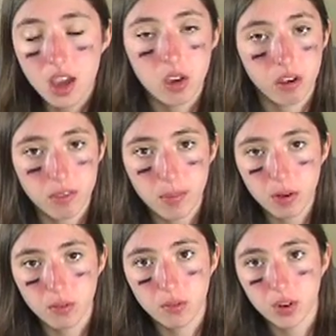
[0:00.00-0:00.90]
You have to be
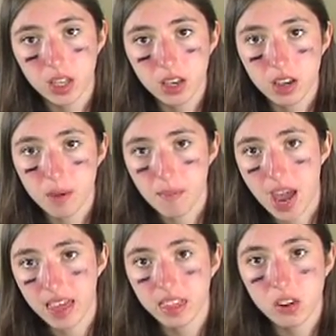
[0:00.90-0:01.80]
really good at
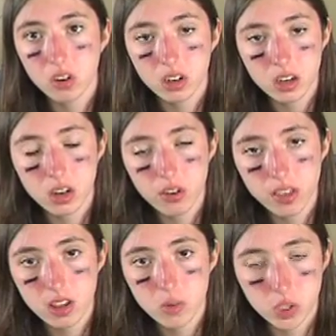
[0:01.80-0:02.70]
math in order to do
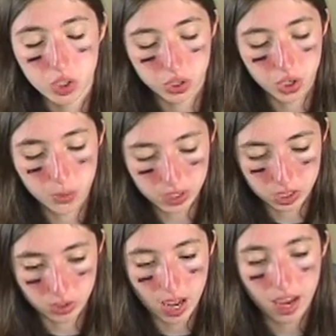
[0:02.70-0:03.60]
this. What you do is
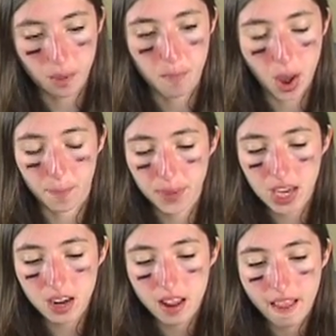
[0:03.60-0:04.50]
you take a
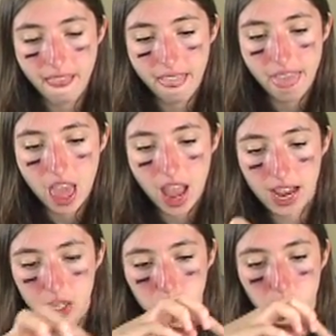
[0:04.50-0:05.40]
pumpkin
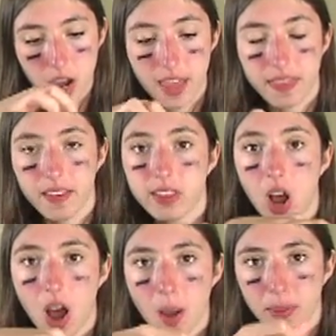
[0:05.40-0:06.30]
and you cut the
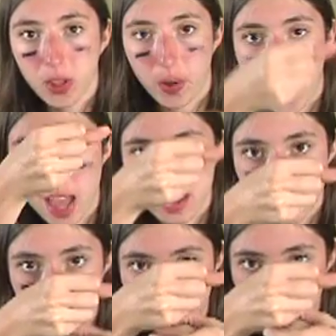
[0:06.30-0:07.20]
top so it has
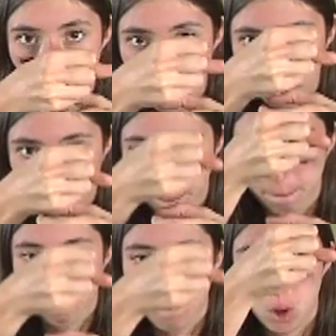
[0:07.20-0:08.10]
the little
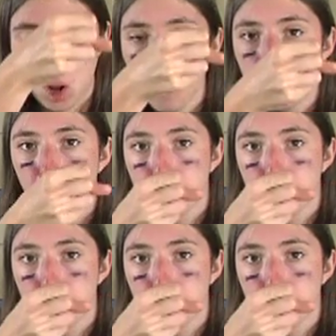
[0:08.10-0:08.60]
flip.